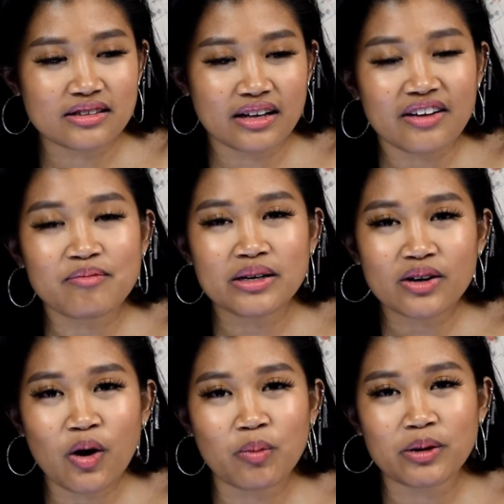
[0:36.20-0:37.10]
I've been
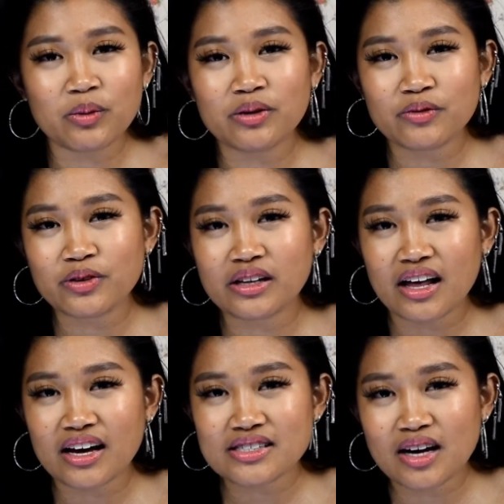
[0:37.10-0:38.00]
coping with for the
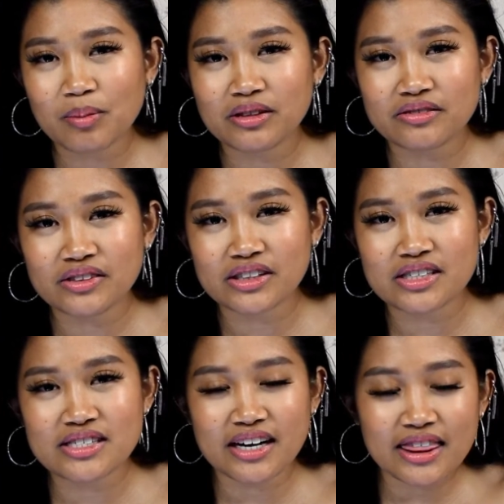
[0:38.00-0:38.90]
last couple of
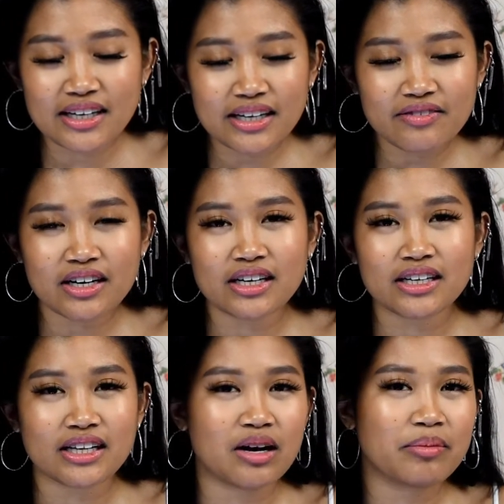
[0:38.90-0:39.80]
years. And I think I've gotten
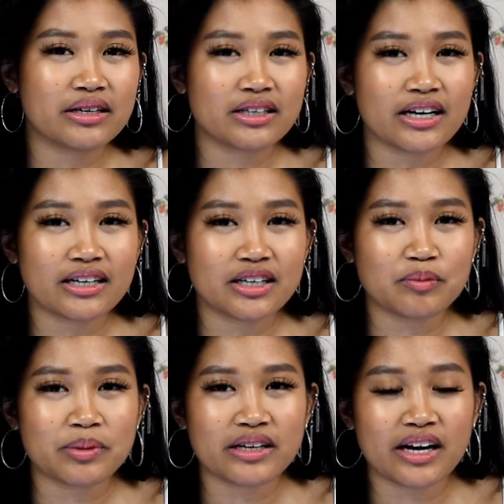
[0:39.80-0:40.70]
a lot better at it,
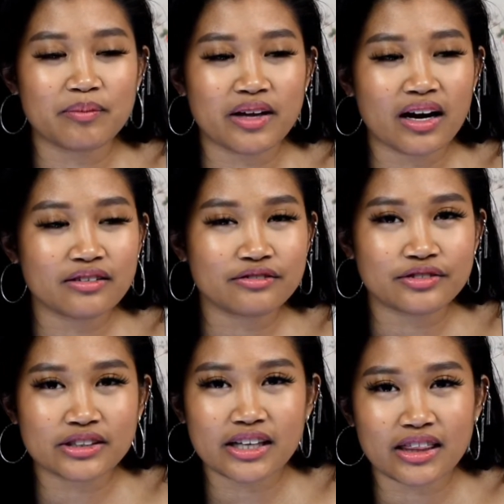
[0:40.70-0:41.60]
but I'm not
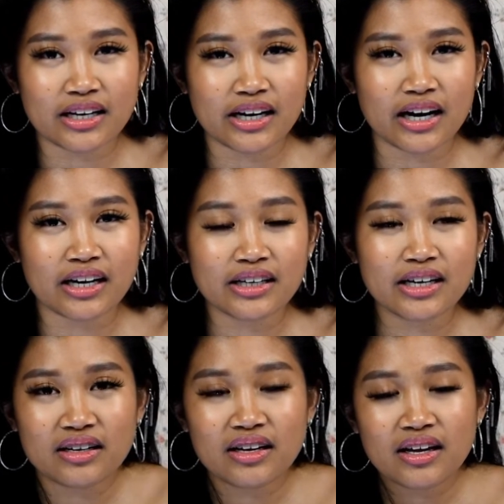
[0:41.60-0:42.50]
fully there yet.
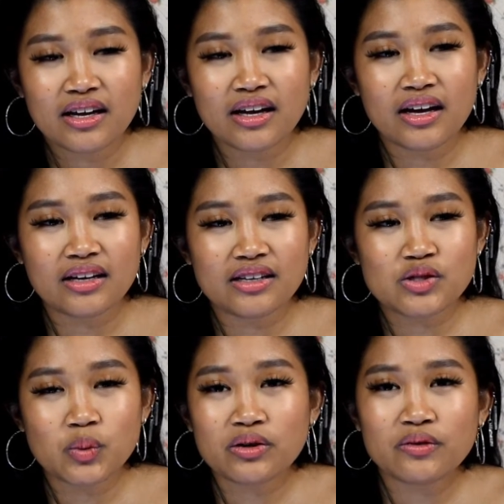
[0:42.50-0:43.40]
And it's
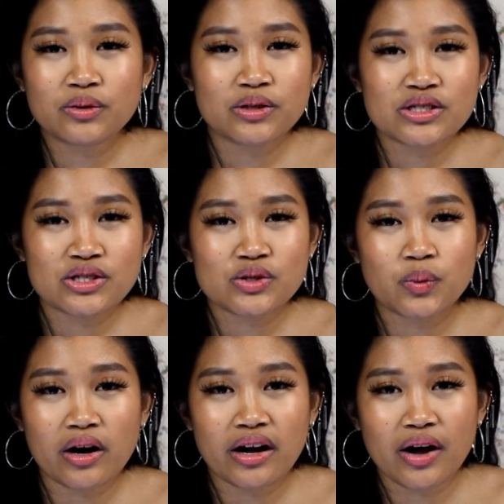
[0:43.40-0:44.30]
one of the reasons
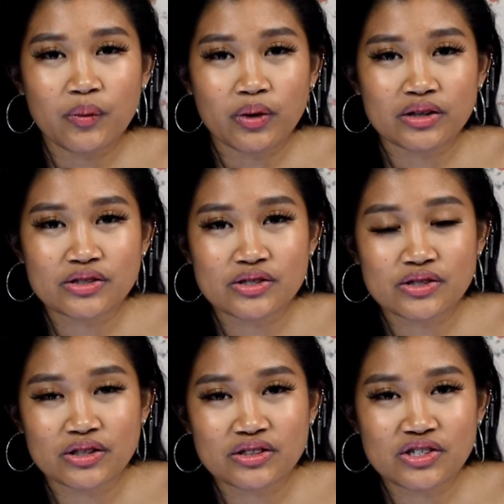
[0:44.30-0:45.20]
why I wanted to
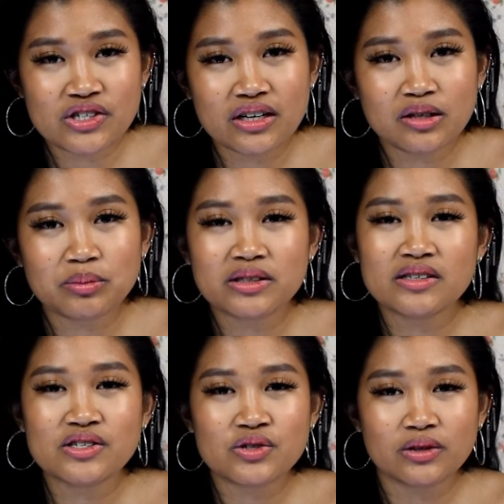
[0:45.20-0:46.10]
start this channel,
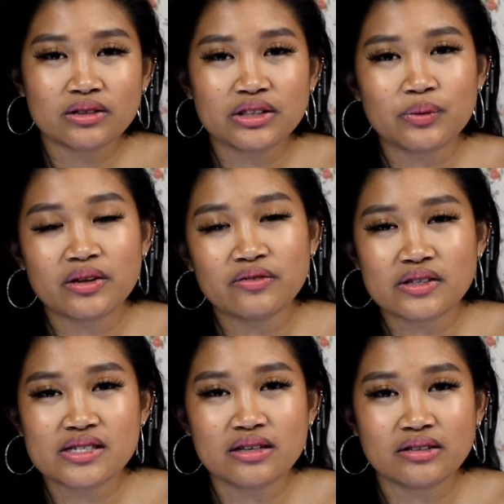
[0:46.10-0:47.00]
because struggling with a
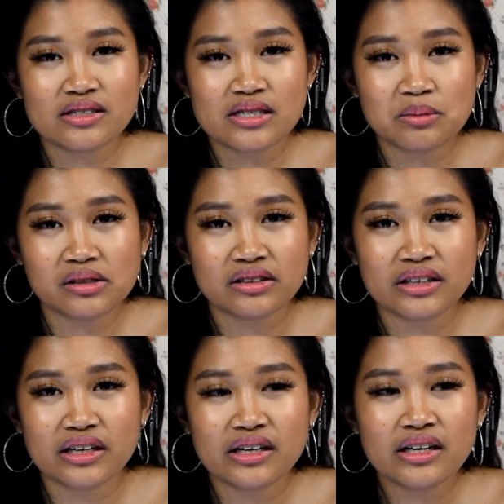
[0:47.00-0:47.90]
physical
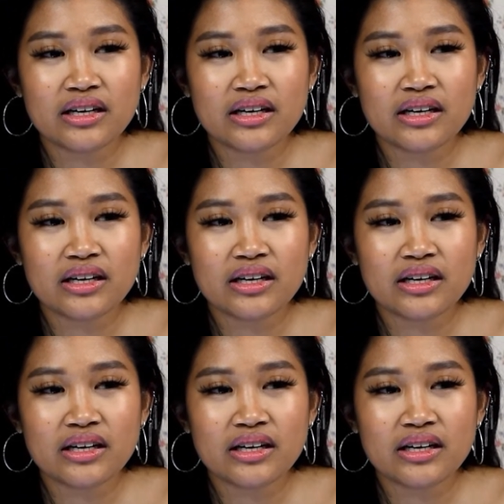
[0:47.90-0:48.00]
disability